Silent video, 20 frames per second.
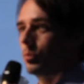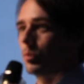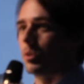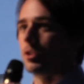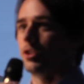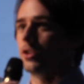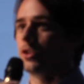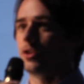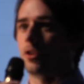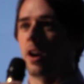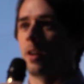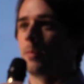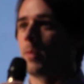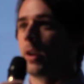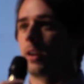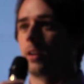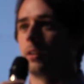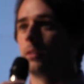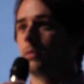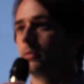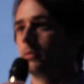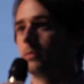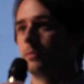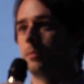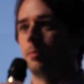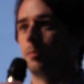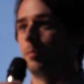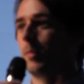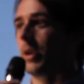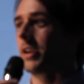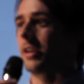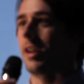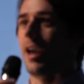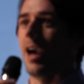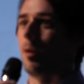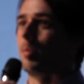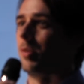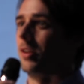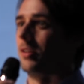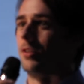we're just trying to make it make it
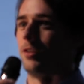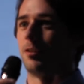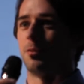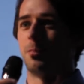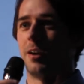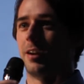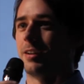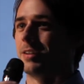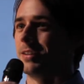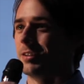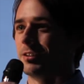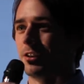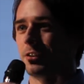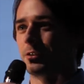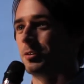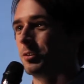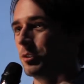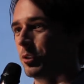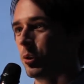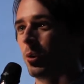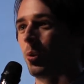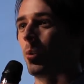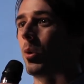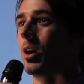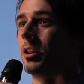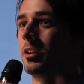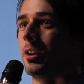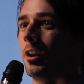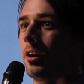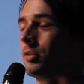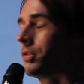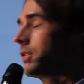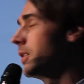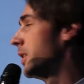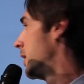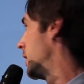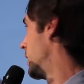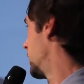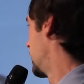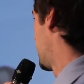happen. Just make just do it well enough.
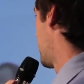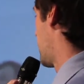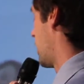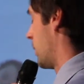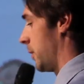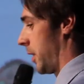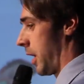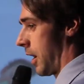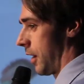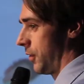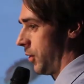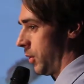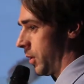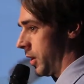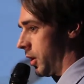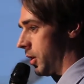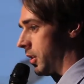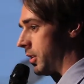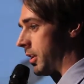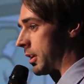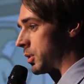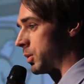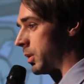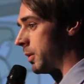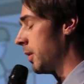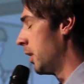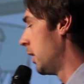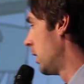Um, yeah, if you want to go to the next one.